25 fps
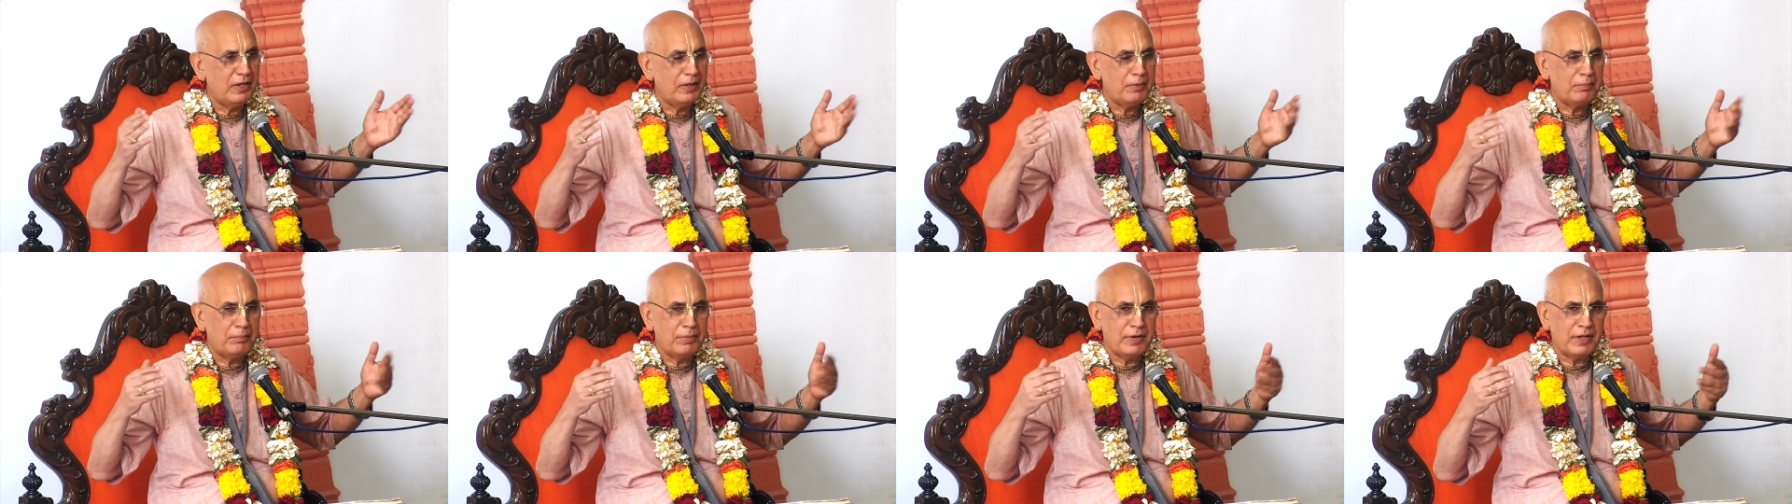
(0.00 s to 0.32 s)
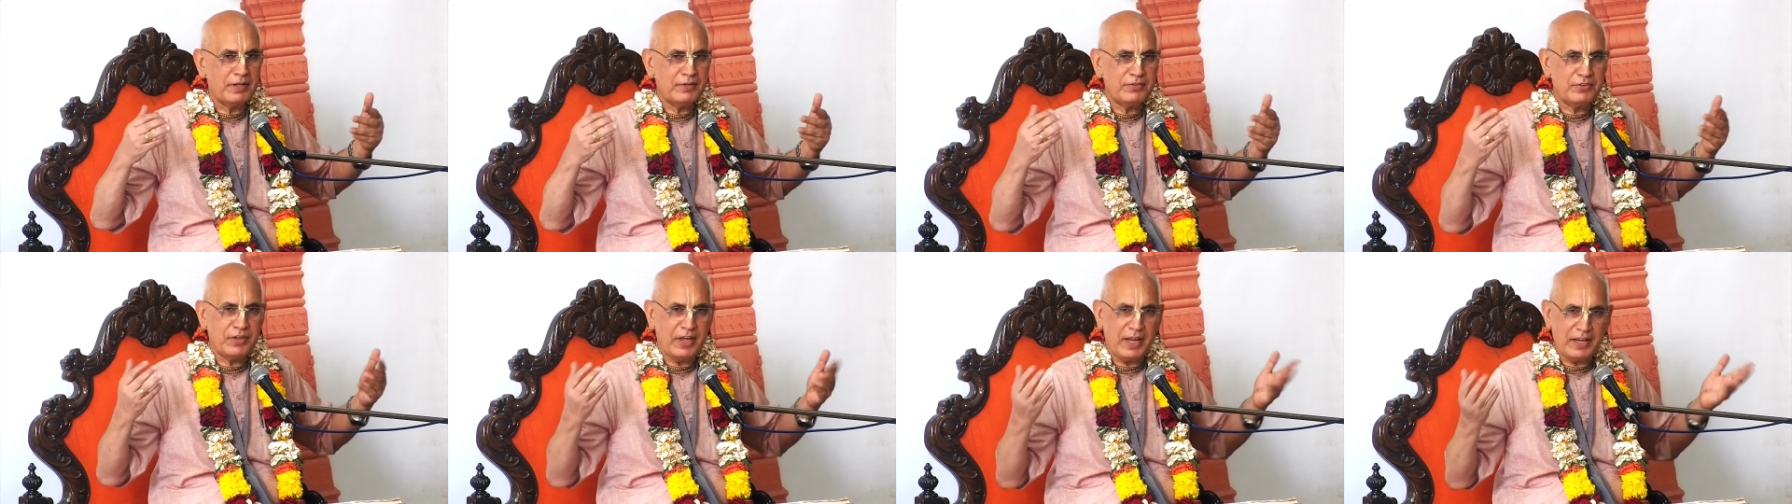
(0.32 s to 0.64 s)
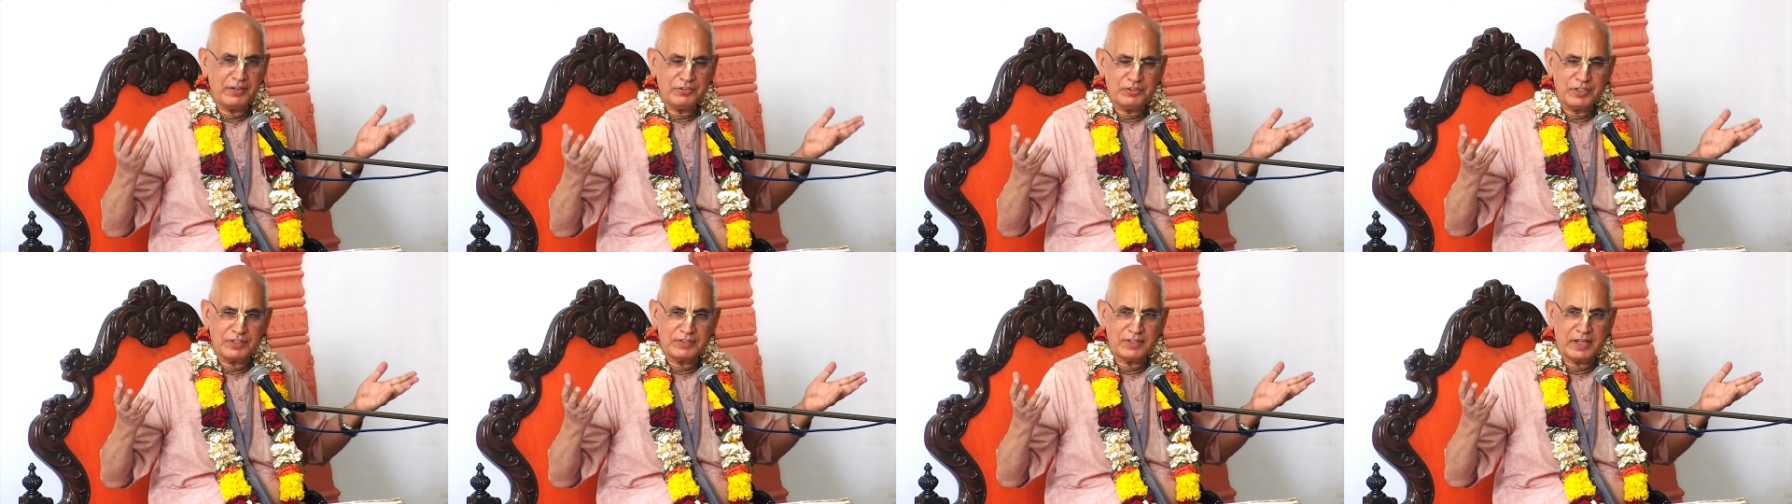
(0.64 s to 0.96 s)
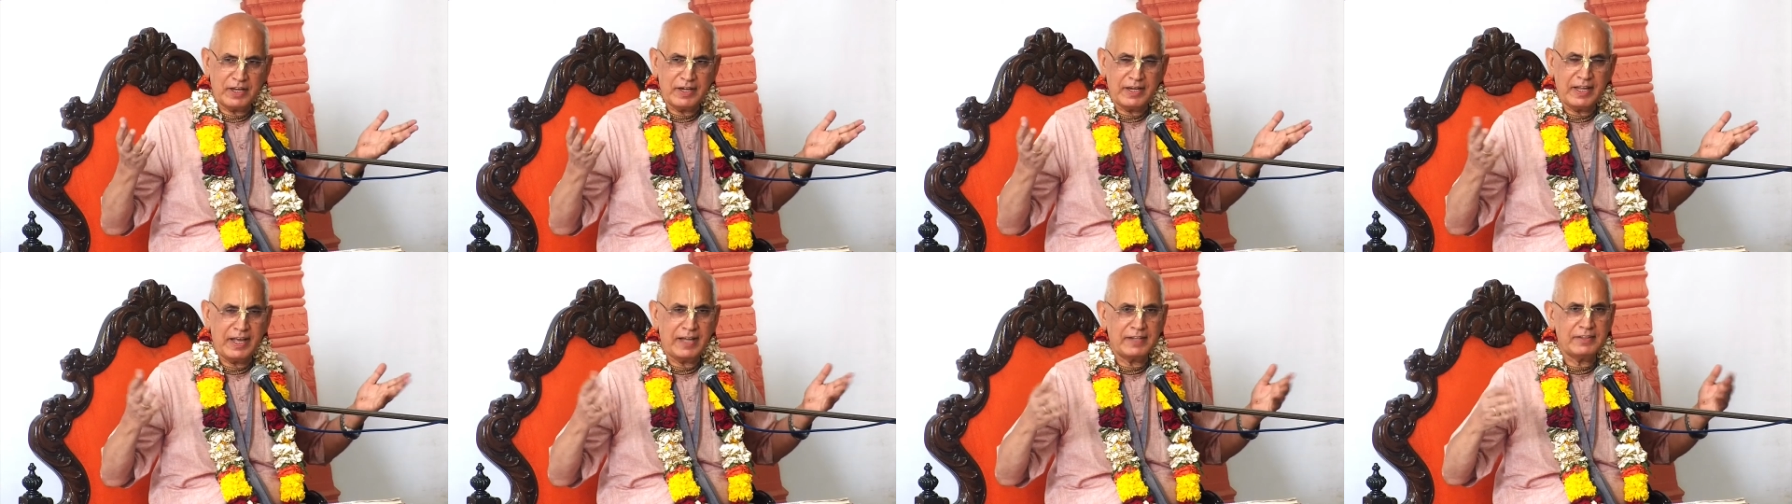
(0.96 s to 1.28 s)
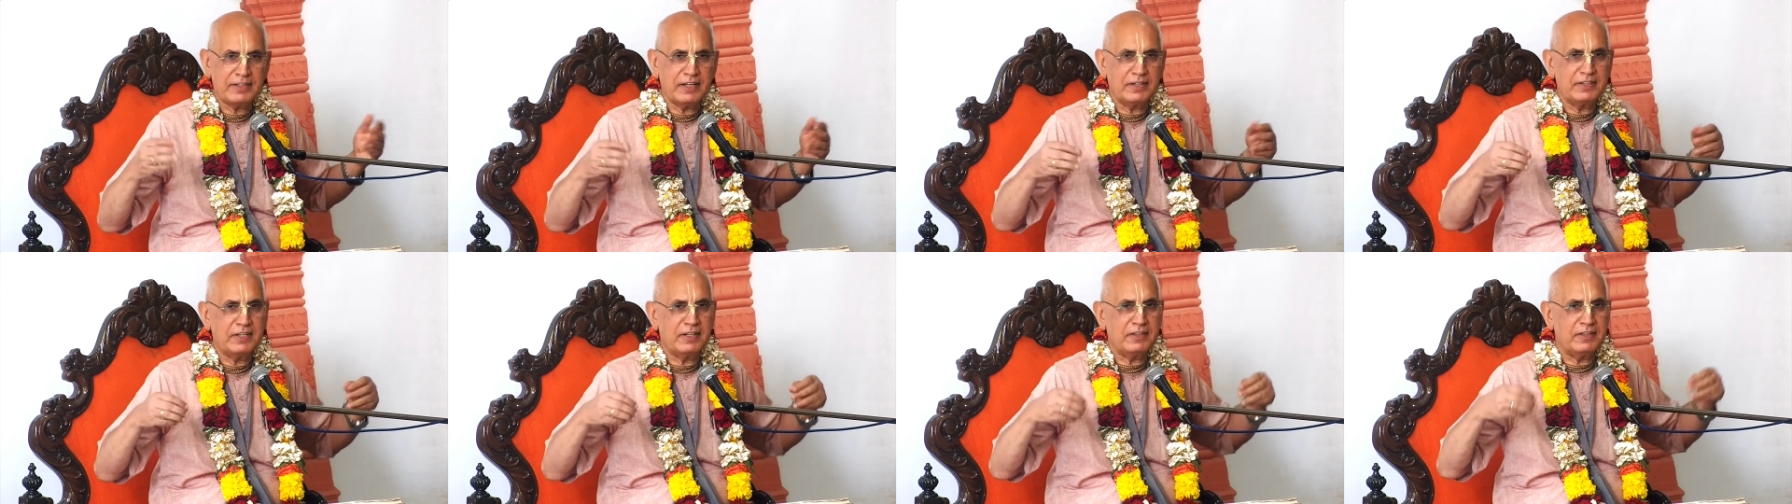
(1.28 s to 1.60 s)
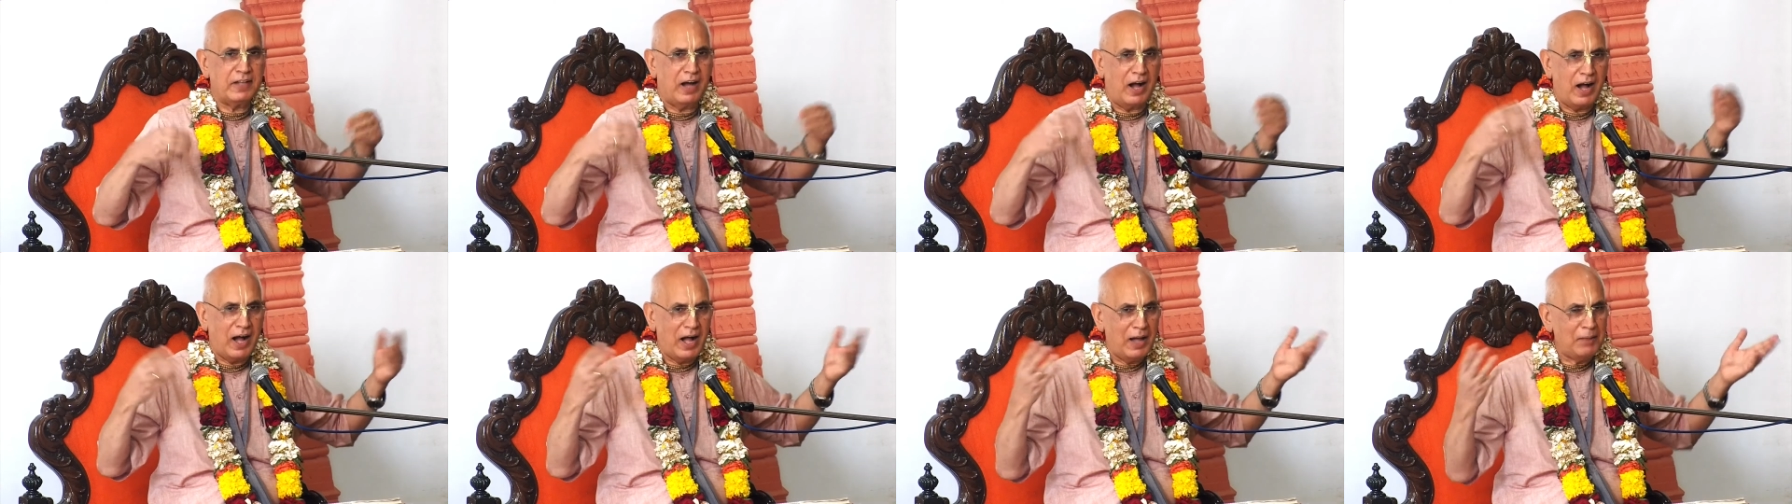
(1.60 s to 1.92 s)
Brajesha Tanyata
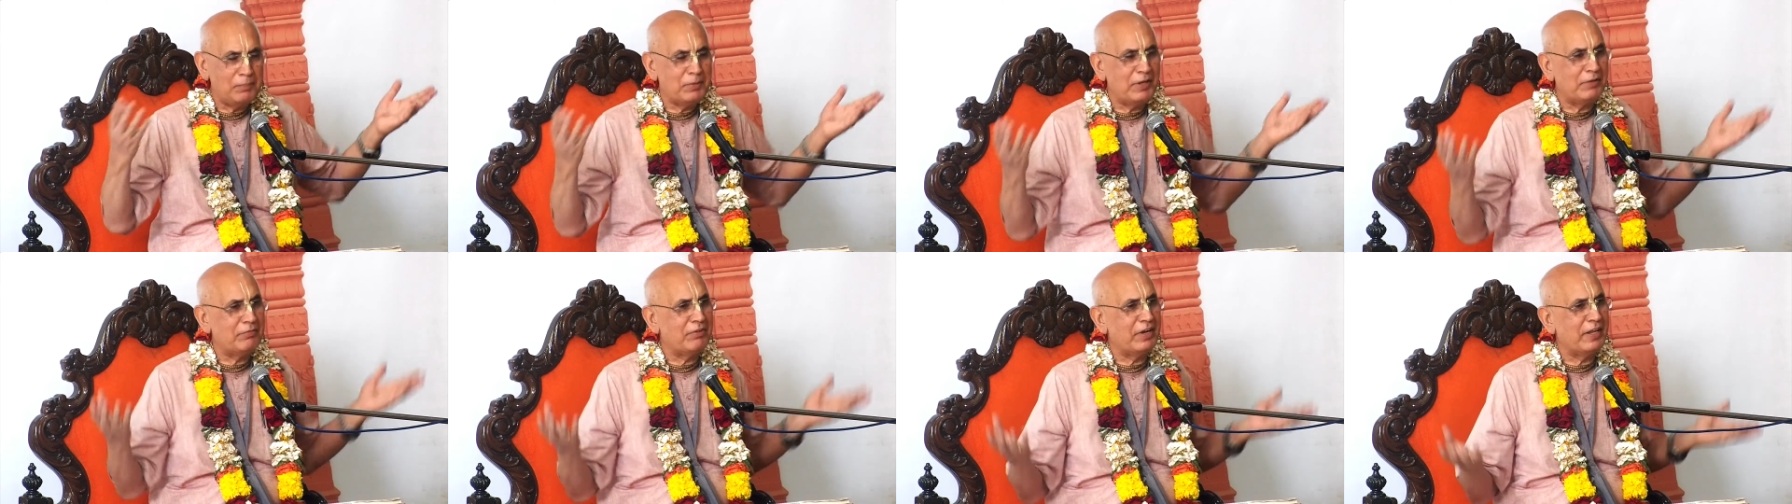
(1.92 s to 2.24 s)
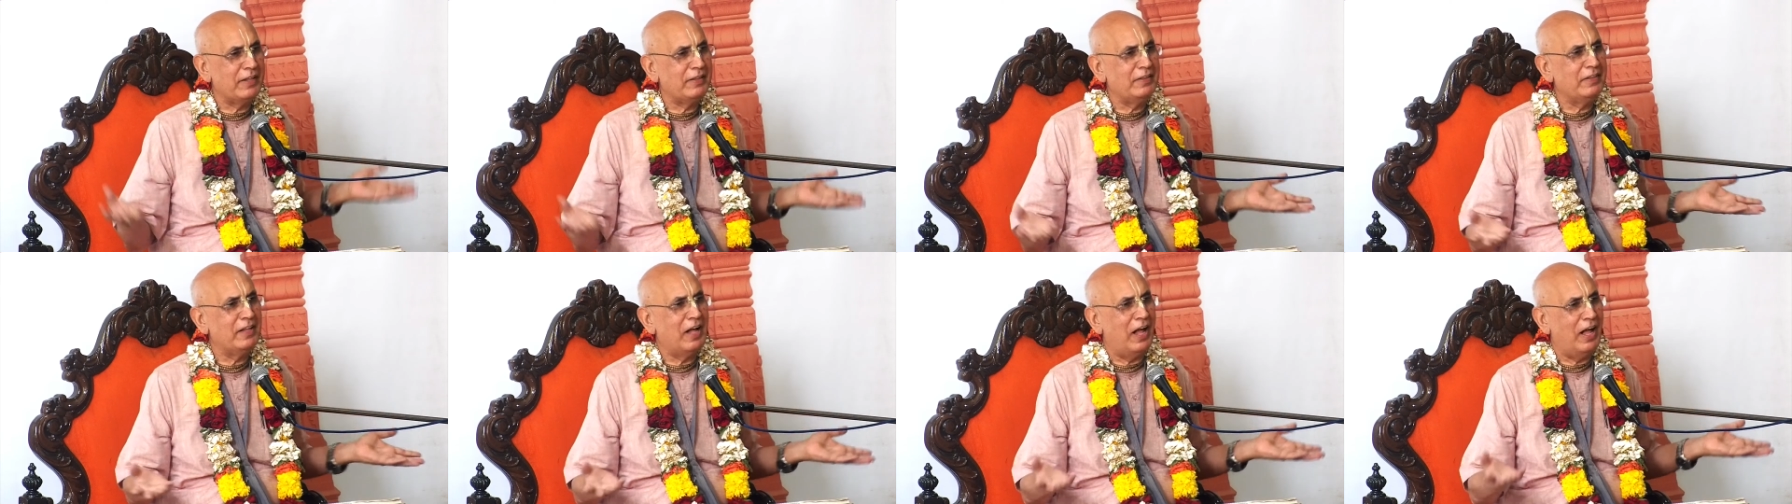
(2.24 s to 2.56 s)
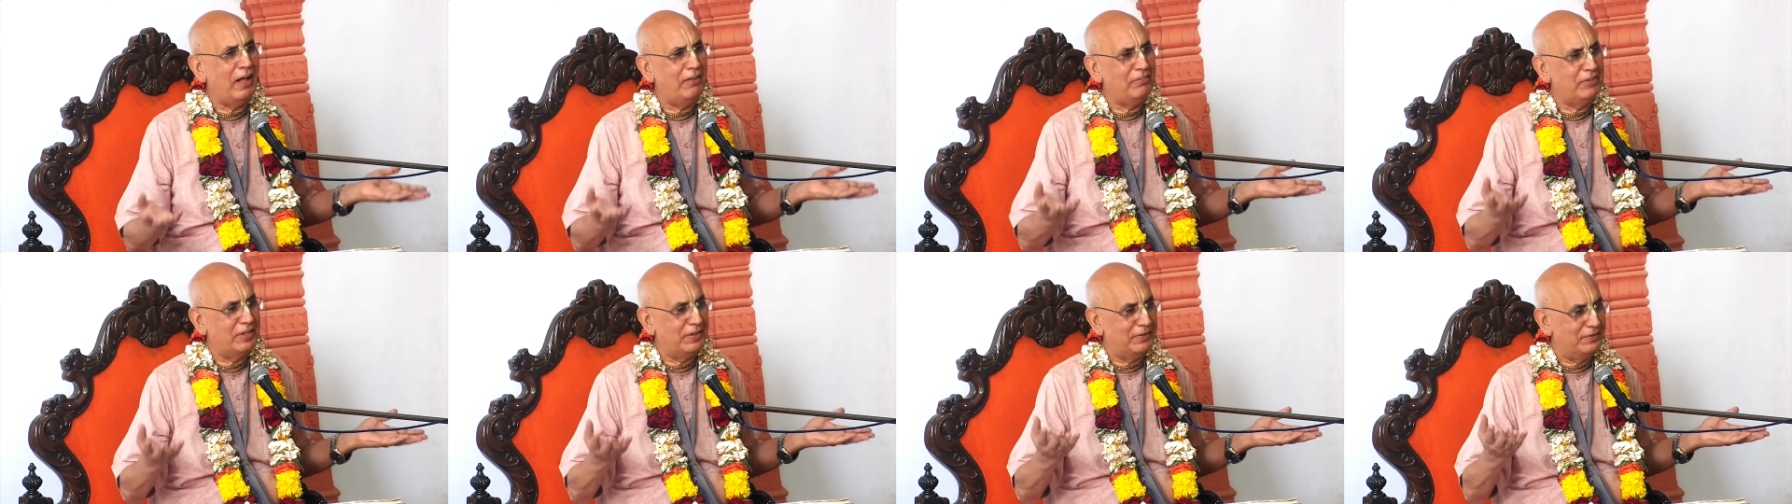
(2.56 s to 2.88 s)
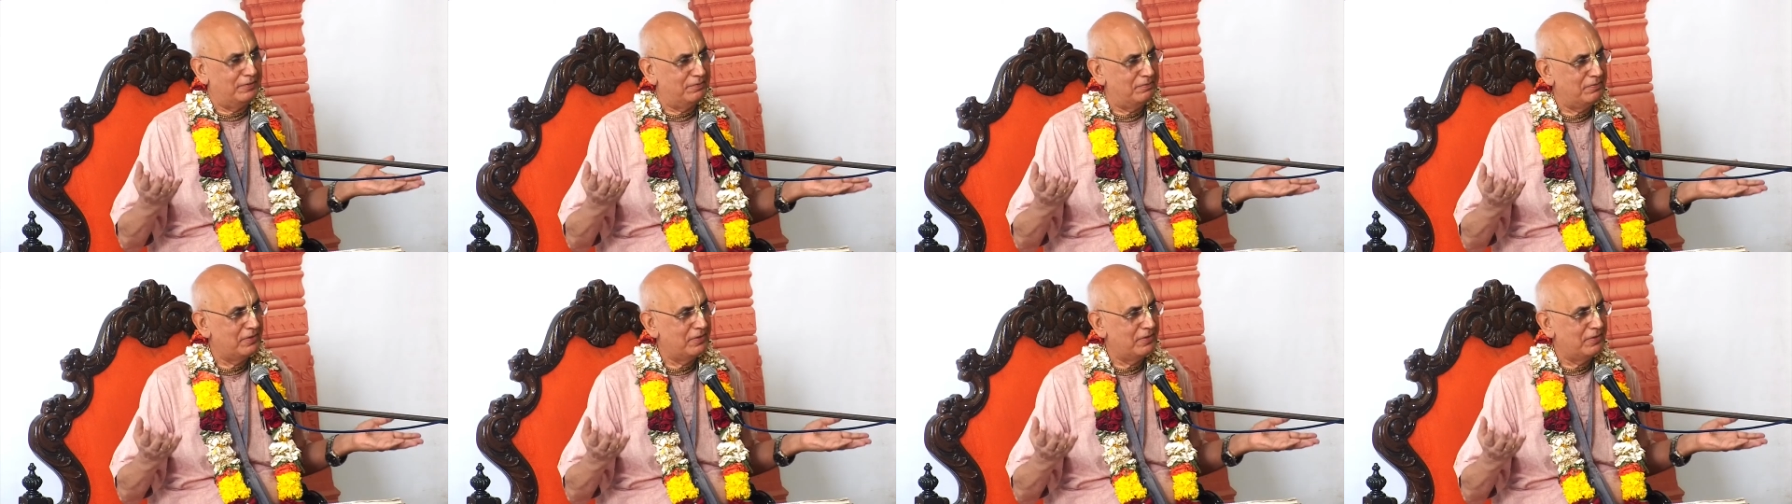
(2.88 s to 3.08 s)
Dhama Vrindavan.